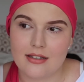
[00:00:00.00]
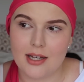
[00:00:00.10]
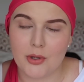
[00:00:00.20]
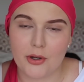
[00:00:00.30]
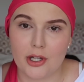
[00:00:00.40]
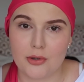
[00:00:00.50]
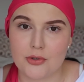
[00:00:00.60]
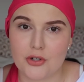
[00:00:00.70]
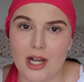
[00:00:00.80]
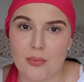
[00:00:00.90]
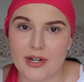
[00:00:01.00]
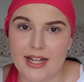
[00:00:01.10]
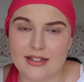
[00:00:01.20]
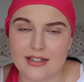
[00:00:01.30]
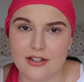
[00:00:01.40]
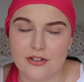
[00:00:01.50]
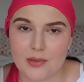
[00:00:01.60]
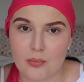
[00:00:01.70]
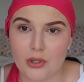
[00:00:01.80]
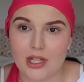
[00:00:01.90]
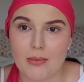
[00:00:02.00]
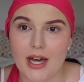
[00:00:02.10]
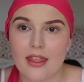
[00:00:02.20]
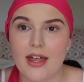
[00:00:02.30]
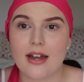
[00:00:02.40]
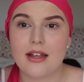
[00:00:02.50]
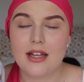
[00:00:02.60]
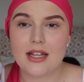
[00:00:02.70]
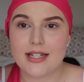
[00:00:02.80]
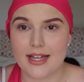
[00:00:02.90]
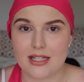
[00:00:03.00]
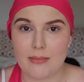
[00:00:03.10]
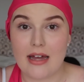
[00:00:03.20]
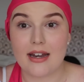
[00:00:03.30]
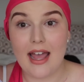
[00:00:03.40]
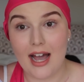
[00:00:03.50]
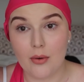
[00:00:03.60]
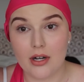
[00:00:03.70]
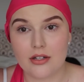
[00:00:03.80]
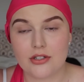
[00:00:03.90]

I'm not going to try pronouncing it because I'm really bad at that, takes about an hour.